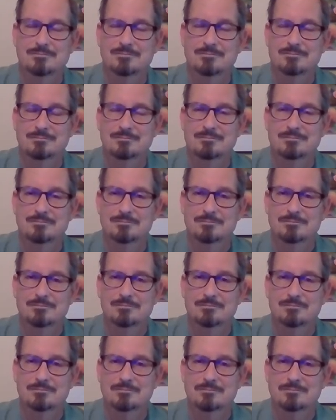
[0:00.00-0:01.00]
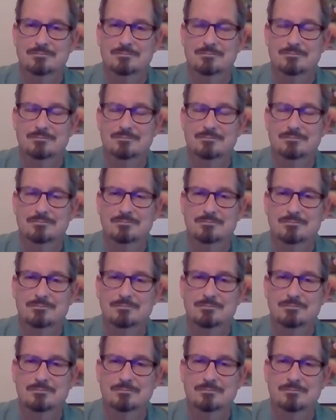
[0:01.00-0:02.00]

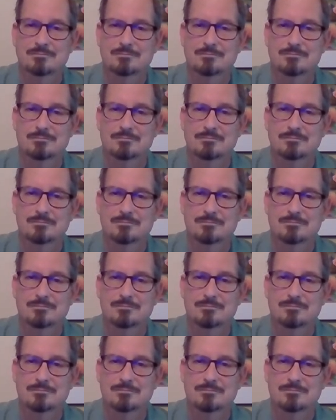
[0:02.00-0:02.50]
The person shown says nothing.